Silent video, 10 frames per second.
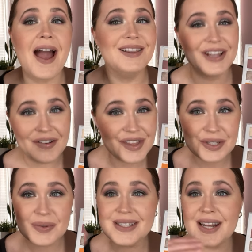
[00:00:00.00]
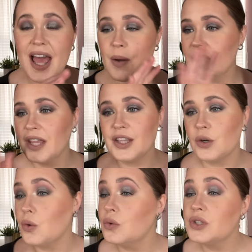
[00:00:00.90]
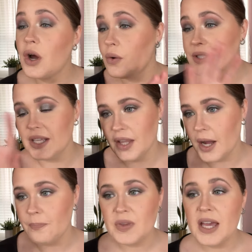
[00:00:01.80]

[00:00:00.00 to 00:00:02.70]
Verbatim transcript: I love this one today with like the cool tones and the